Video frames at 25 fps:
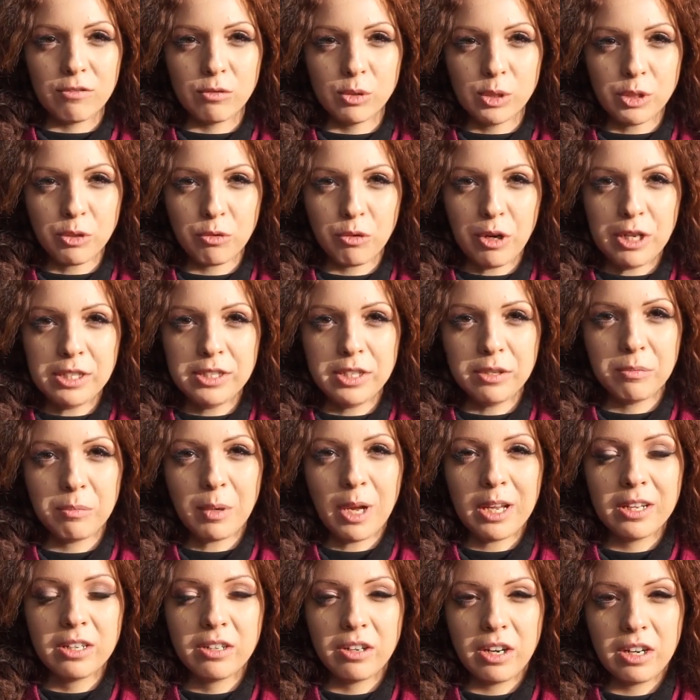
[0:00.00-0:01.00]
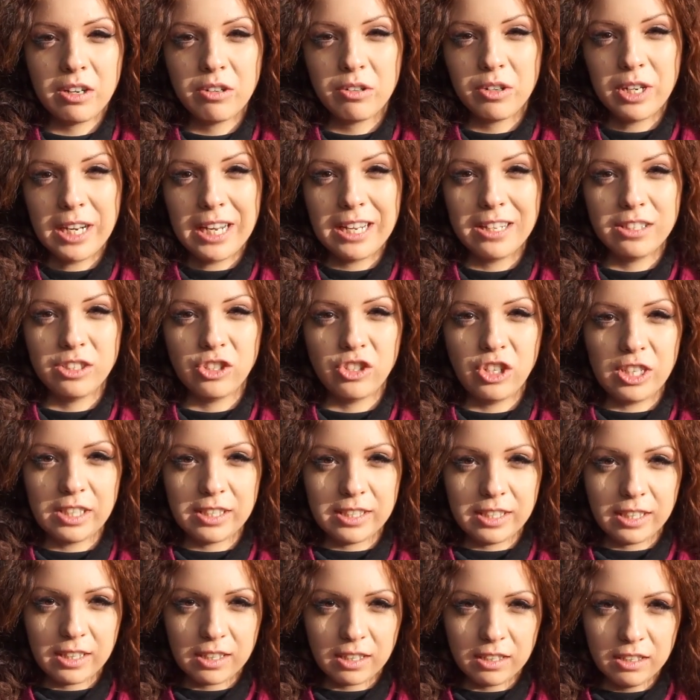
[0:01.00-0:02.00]
was created by Gregory and
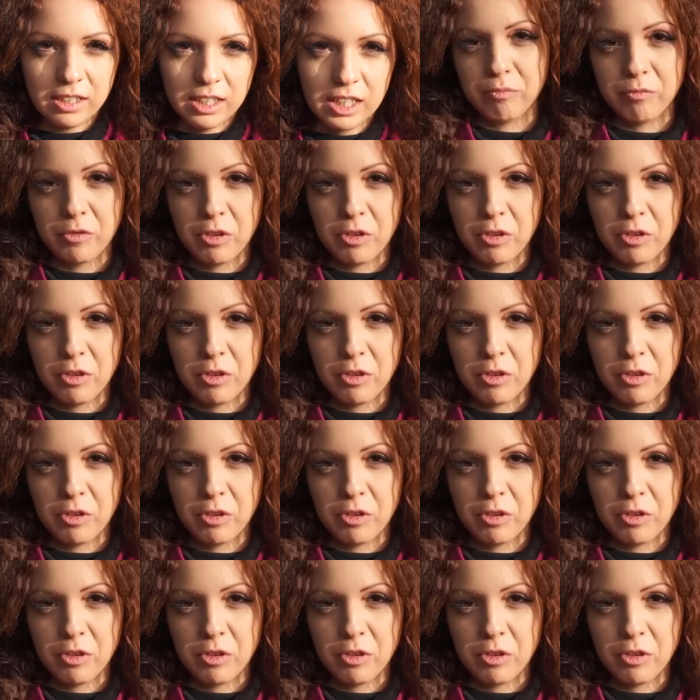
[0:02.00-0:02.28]
Jessica,